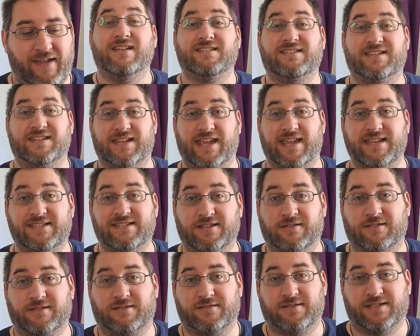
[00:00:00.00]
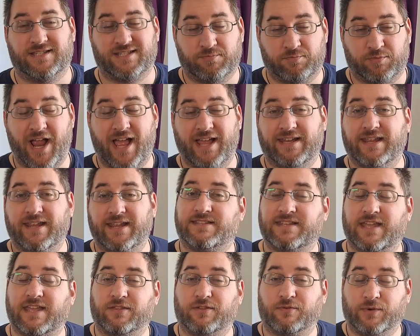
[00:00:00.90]
Today's spread is
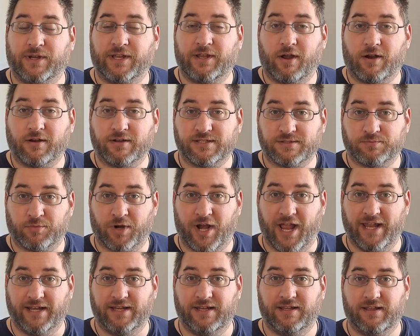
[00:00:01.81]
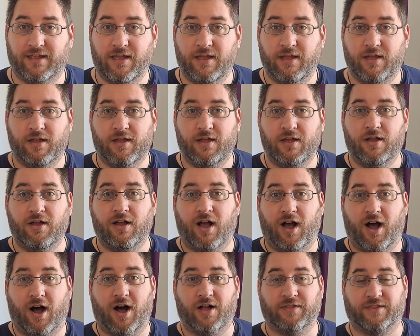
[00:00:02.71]
a three card spread
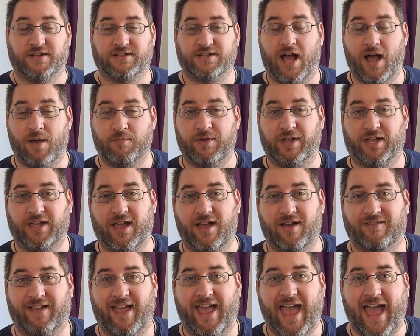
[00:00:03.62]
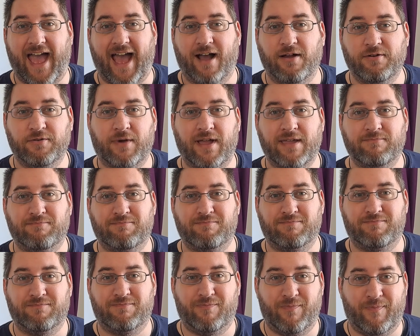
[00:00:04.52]
on the topic of how do I
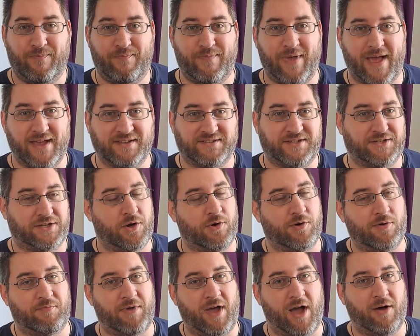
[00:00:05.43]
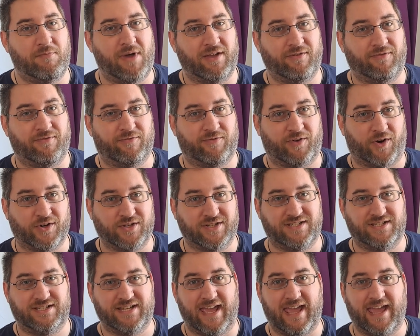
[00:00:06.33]
best go about my
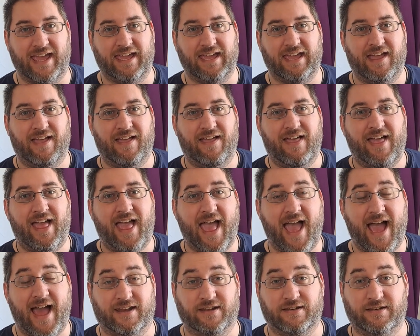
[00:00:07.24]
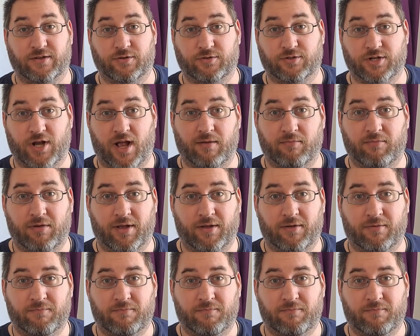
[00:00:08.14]
first day at a new job.